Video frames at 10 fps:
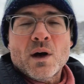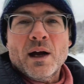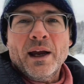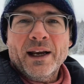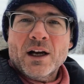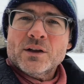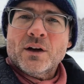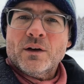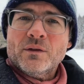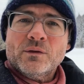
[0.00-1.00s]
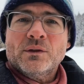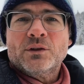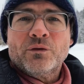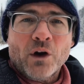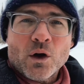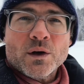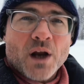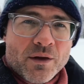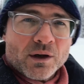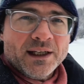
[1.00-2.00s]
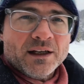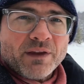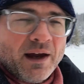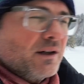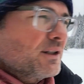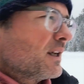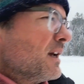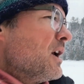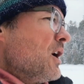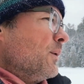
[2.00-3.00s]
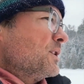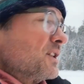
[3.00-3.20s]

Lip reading: head on to follow another lead of theirs, which is